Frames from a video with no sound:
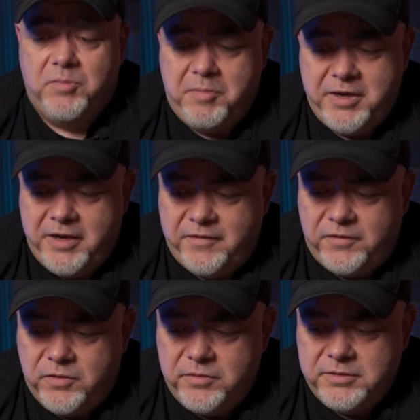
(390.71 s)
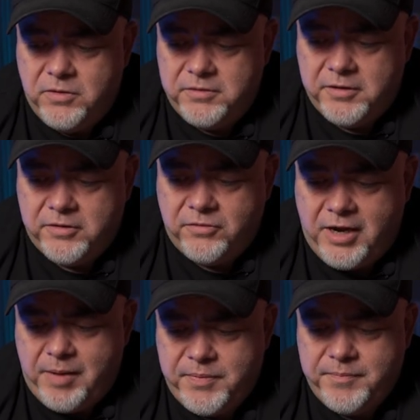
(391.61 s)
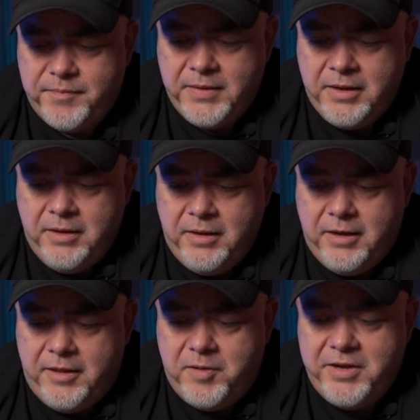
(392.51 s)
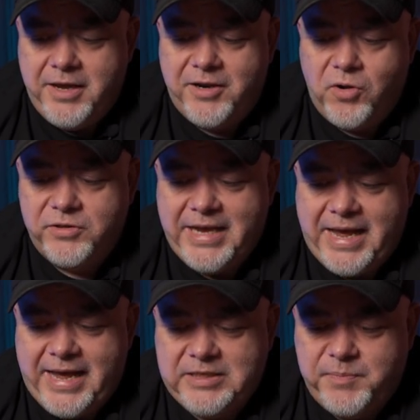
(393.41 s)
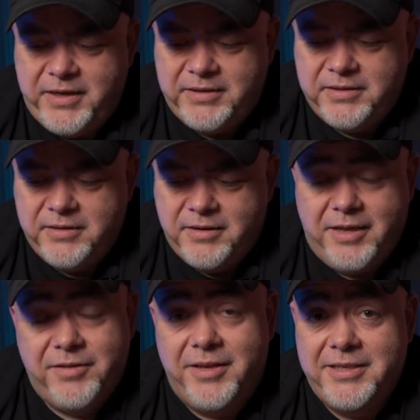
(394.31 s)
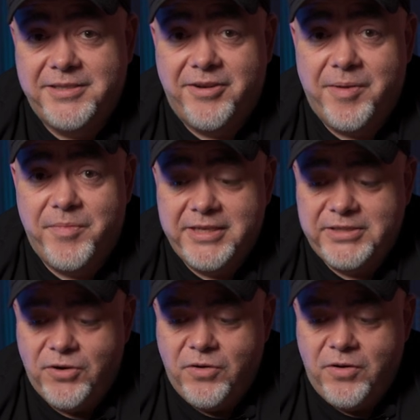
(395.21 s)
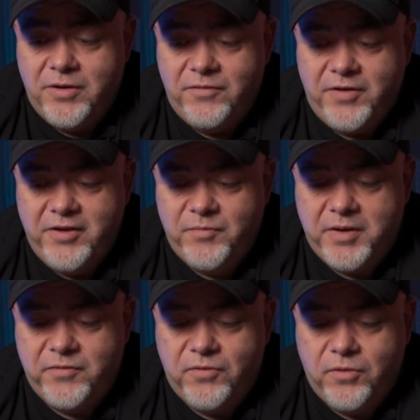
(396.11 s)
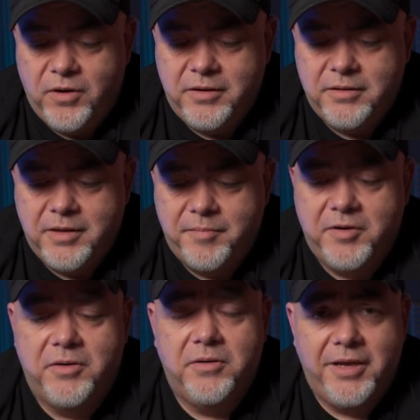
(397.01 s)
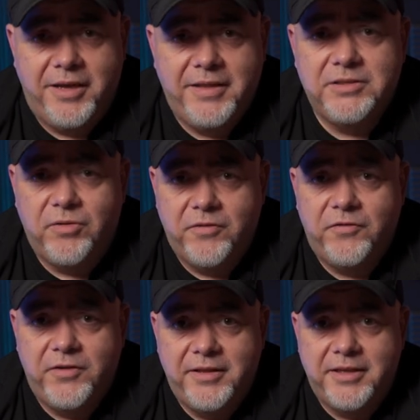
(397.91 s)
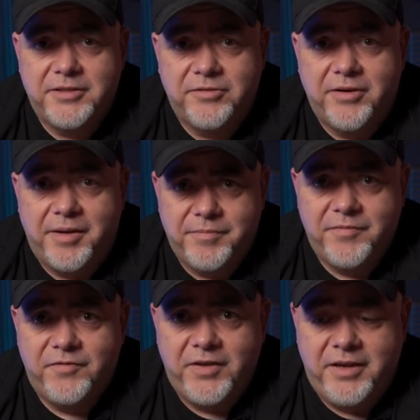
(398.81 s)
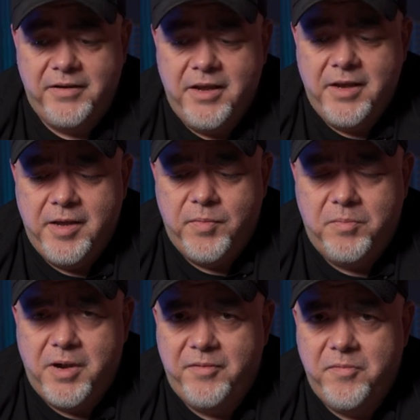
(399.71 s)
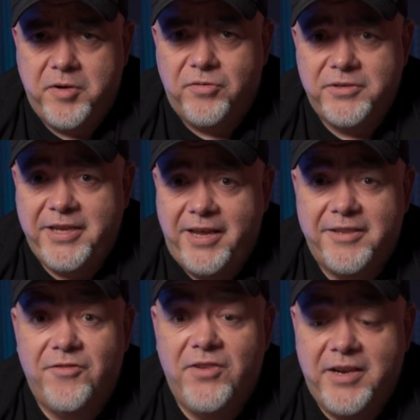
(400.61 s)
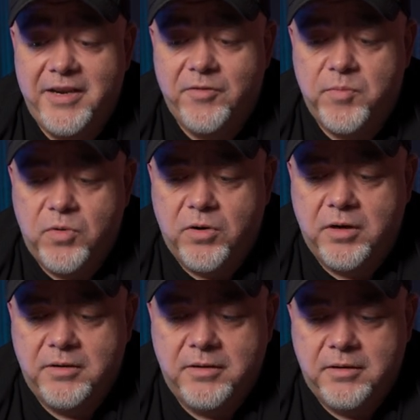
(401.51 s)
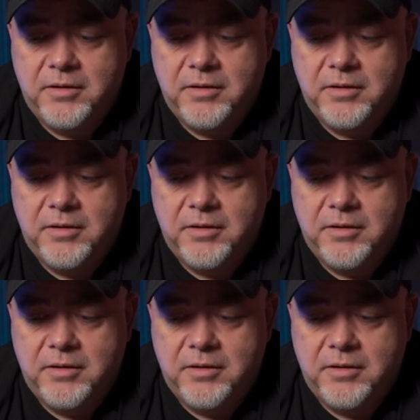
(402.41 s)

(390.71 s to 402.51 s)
So what we need to do is go to the crop, and then we got to go to aspect and the Instagram ratio 5x4, and we're going, okay, that's going to fill the Instagram feed. But what if we want to rotate it to fill it even more?